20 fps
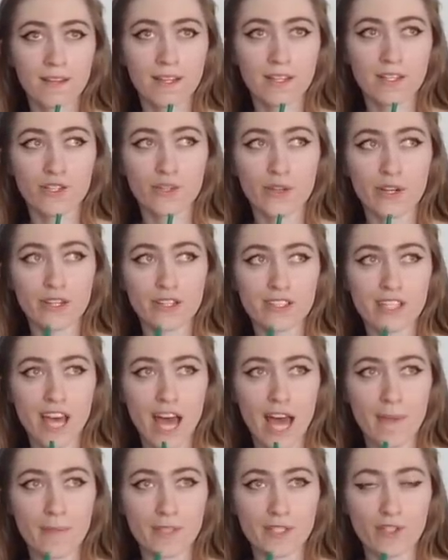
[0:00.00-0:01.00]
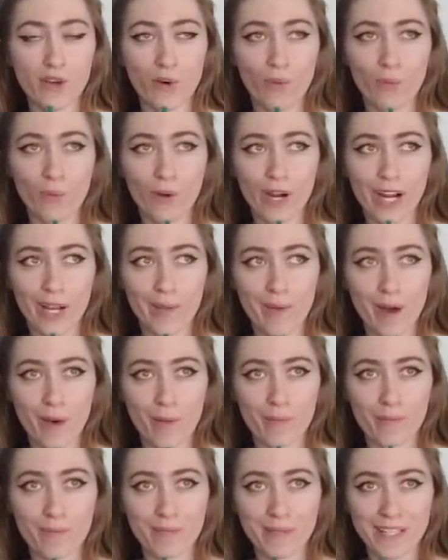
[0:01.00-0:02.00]
enjoy your time and don't worry
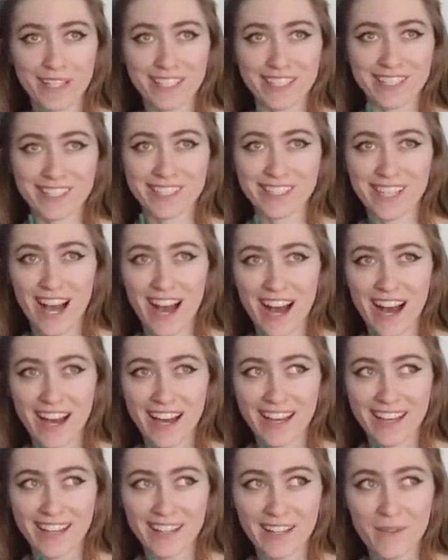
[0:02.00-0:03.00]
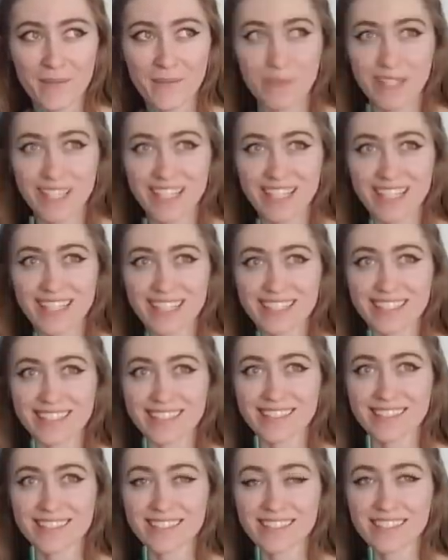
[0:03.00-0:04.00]
about being shy
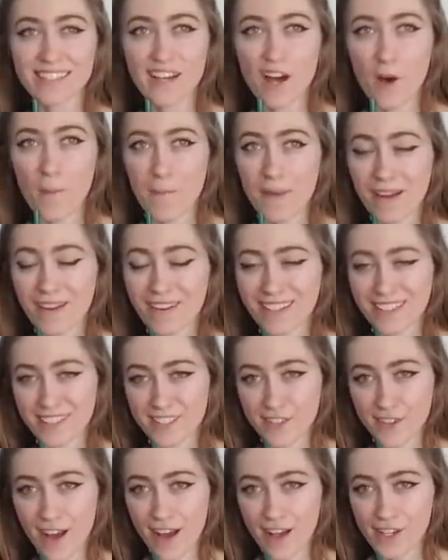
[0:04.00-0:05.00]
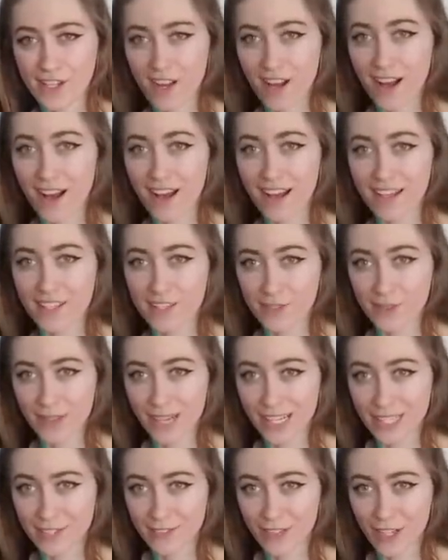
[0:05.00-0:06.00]
because Americans are not shy, as you
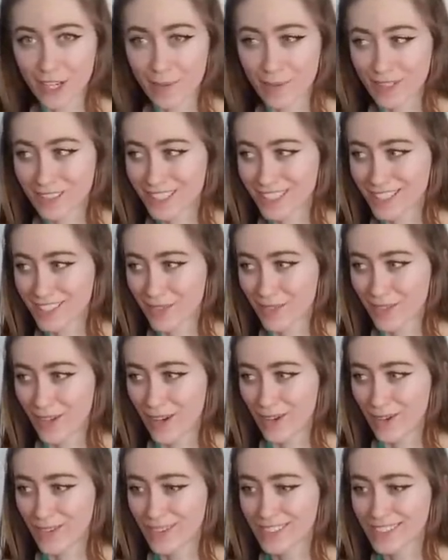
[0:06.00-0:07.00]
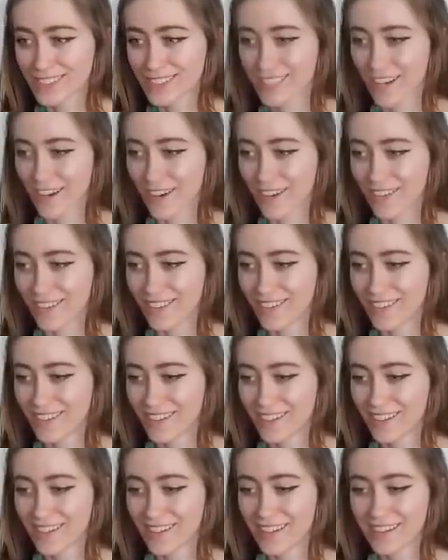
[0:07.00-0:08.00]
guys very muchly so know. So
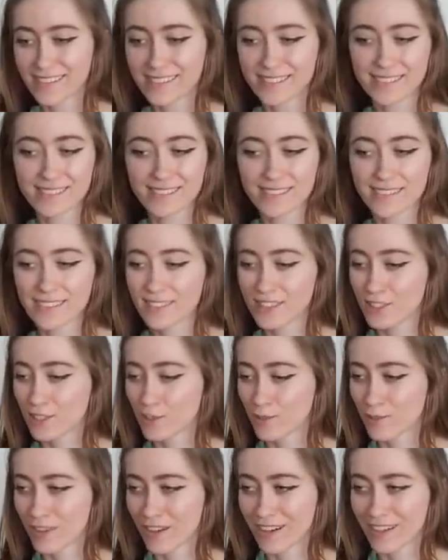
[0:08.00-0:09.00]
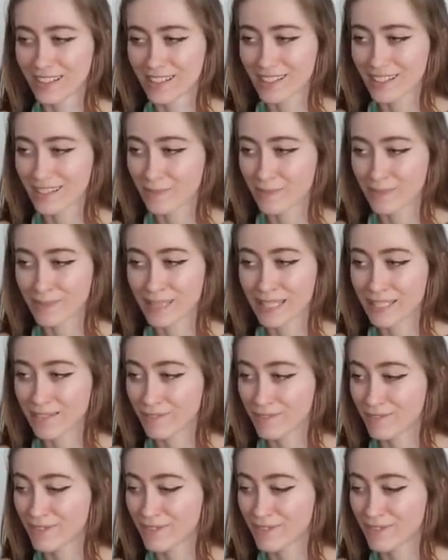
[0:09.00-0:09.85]
you'll very be